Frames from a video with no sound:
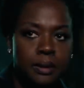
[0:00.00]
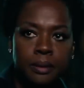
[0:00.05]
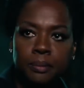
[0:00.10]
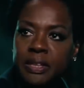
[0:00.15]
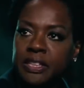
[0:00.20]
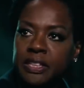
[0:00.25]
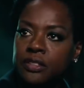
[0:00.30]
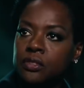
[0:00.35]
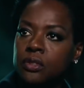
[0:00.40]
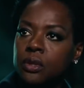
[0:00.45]

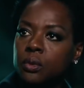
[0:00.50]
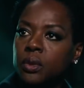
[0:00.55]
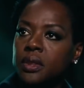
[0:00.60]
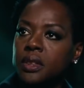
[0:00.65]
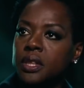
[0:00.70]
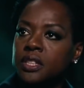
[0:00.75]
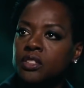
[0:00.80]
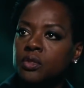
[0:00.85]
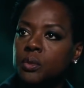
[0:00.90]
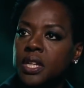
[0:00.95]
Because no
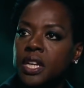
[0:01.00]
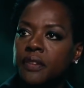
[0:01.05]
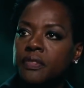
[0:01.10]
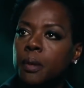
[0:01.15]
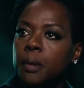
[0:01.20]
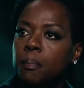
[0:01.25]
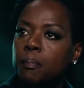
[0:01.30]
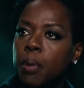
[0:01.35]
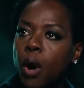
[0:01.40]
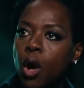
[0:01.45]
one thinks we have
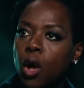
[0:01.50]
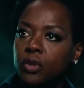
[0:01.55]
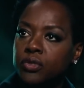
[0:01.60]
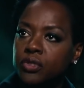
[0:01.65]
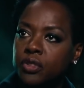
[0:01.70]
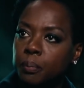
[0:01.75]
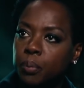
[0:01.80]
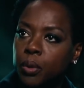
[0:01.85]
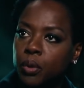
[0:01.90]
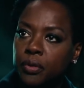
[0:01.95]
the
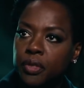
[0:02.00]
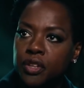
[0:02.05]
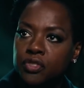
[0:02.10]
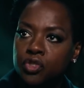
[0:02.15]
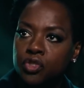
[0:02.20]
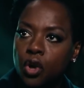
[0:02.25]
balls to pull this